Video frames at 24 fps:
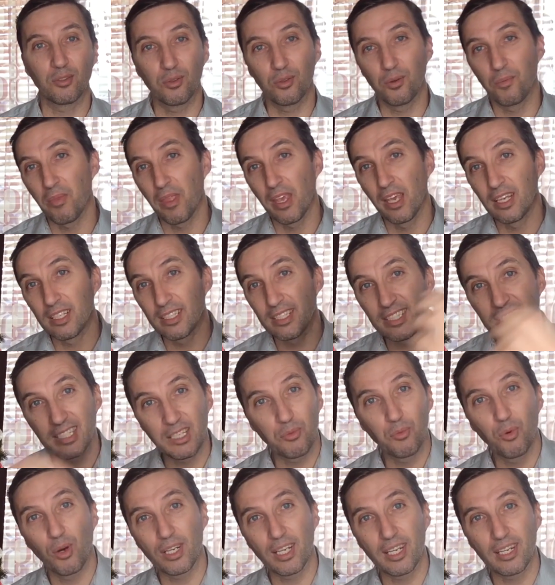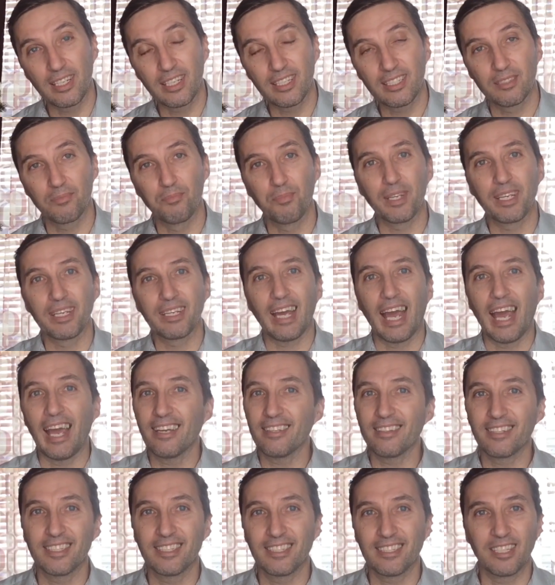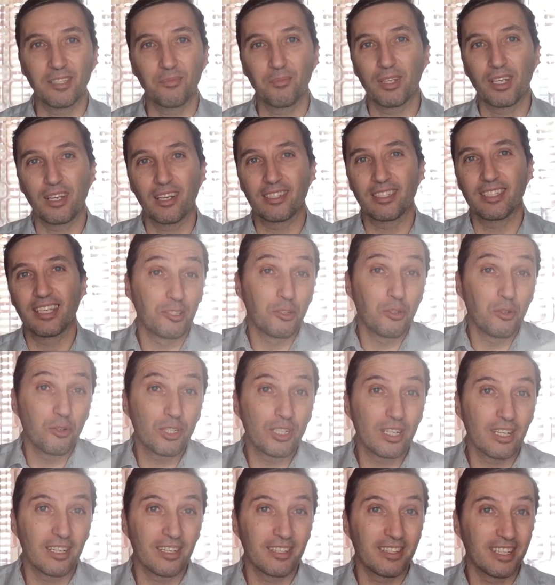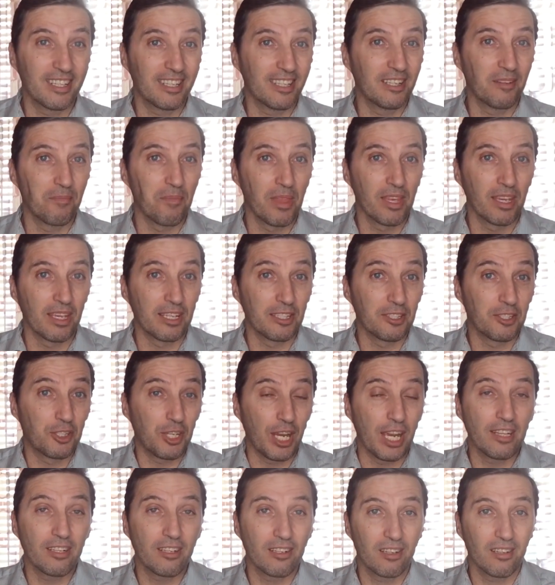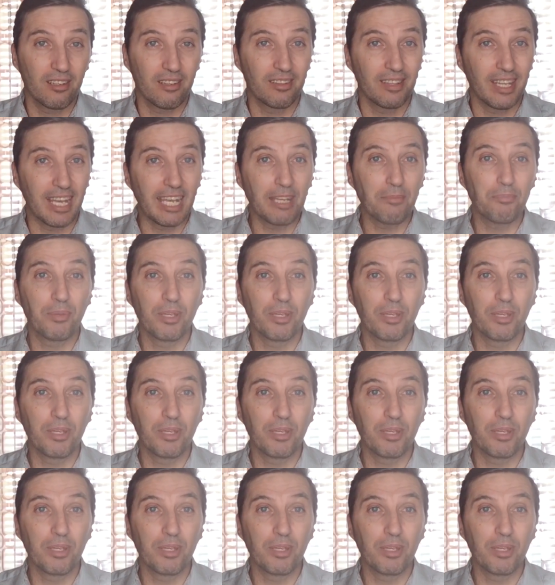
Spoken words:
to see what it is behind the scene, because usually in general, lay